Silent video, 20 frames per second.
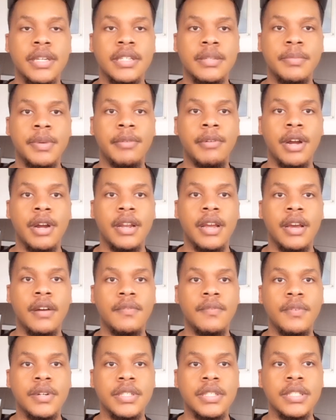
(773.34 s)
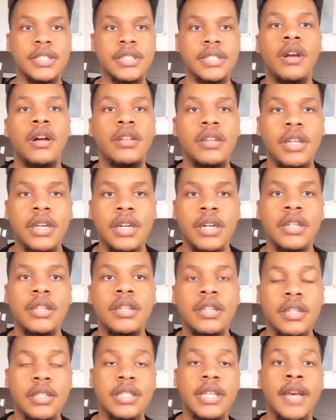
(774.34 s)
the place to be right now, unfortunately.
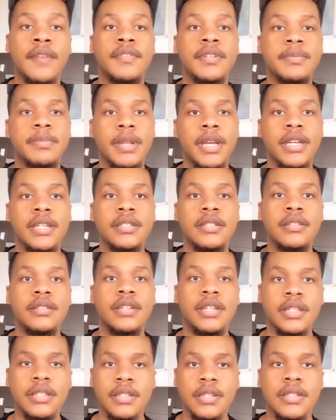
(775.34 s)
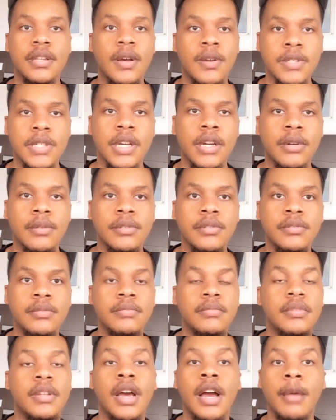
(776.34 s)
Literally the safest place is this hotel
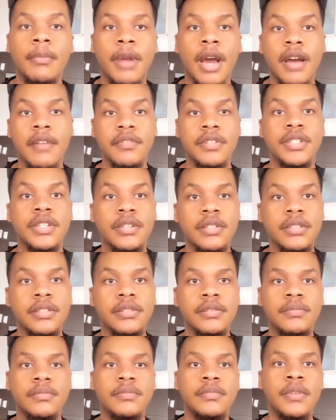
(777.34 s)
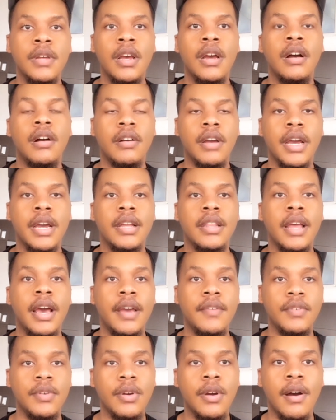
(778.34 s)
room. Like I'm not even joking. Okay,
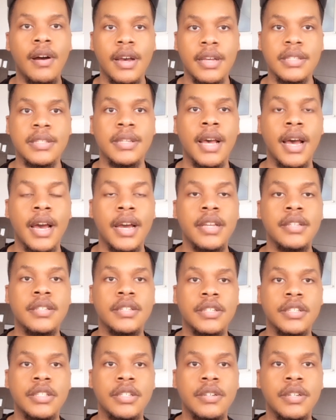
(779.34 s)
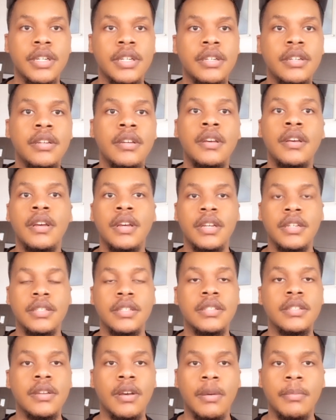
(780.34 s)
like you go outside into the street, it's
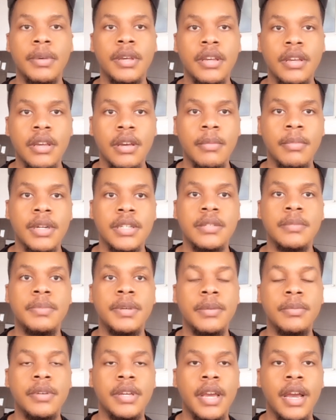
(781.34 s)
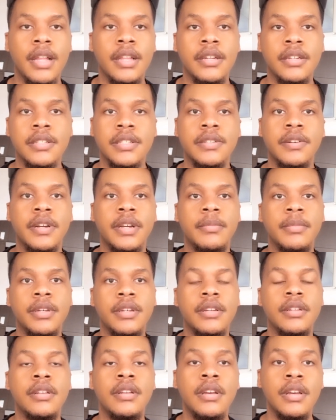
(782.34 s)
just gonna be a bunch of people yelling and
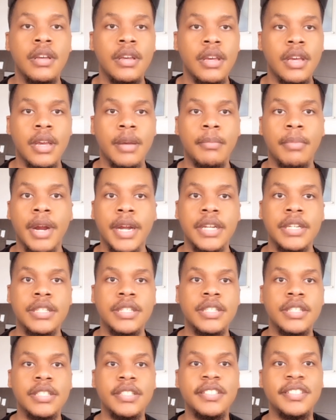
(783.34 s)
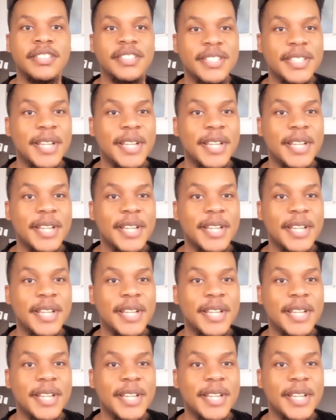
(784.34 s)
screaming and breaking shit.